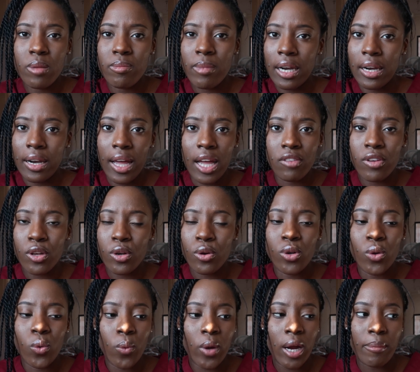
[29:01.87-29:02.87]
with my life i
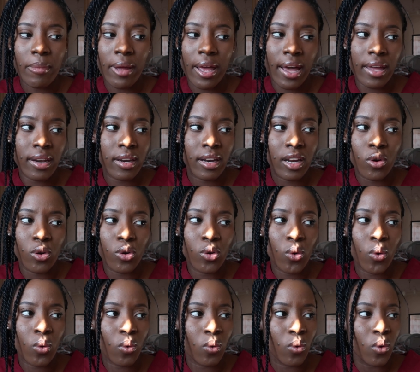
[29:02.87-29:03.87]
don't know where i'm headed i don't
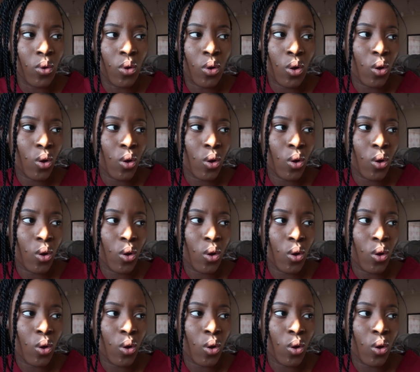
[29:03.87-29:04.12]
know